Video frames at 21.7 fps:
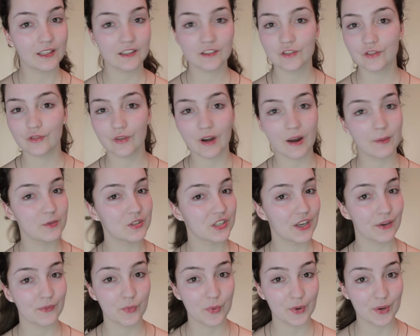Instagram,
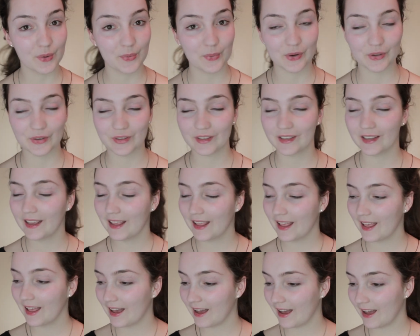whichever one you want.
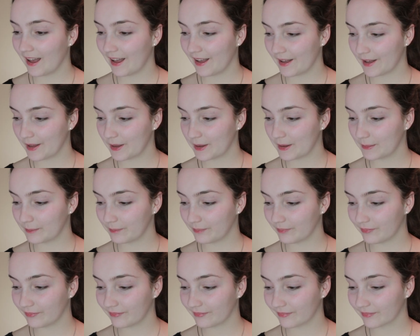
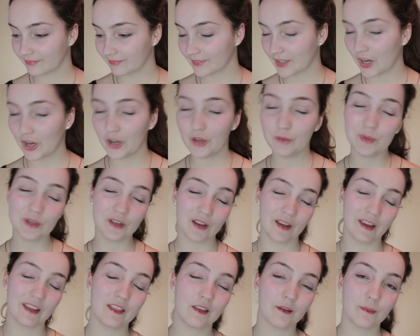I hope you
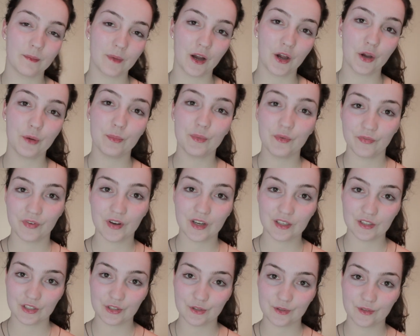like them. I hope you
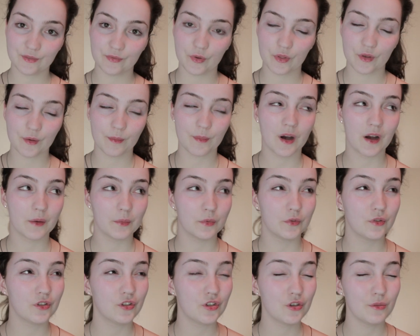find a use for them. I
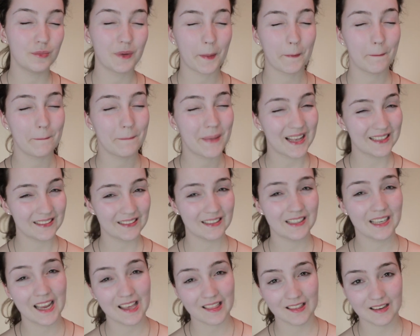will do my
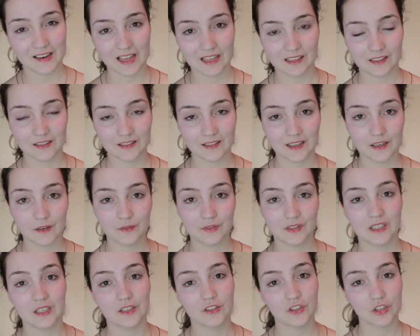best to get the next set of
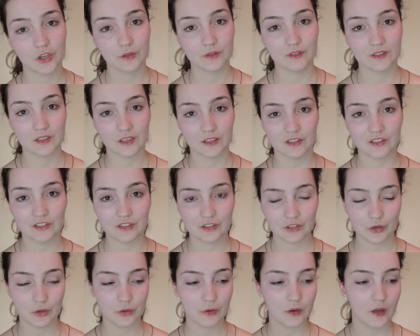skin tones done
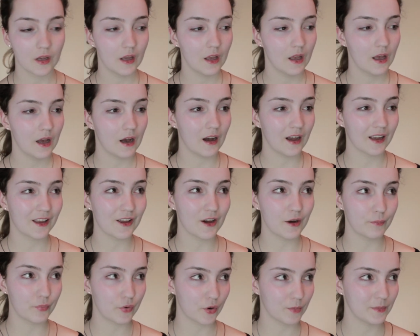soon. I
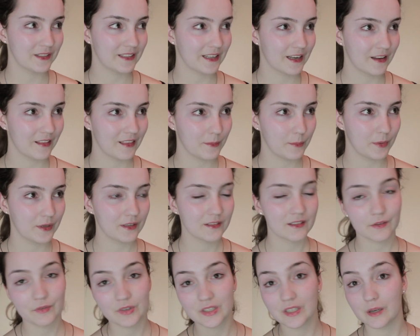can't promise anything
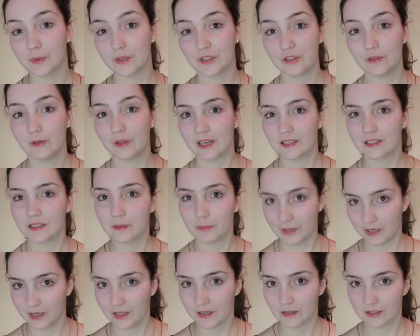because every time I do that,
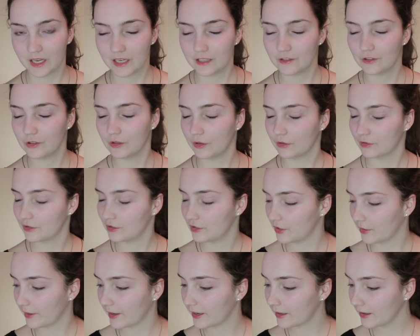typically I take too long to
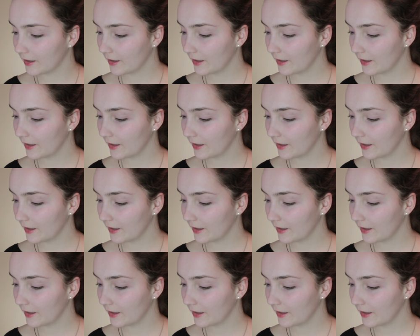do it.